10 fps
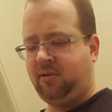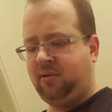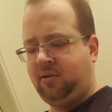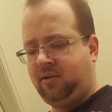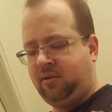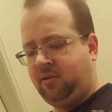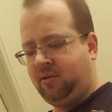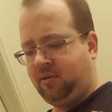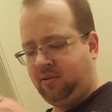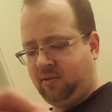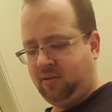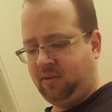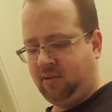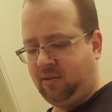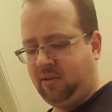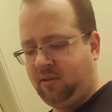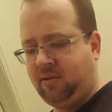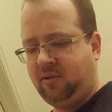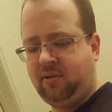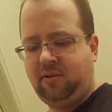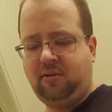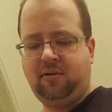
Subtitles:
No one is speaking in this clip.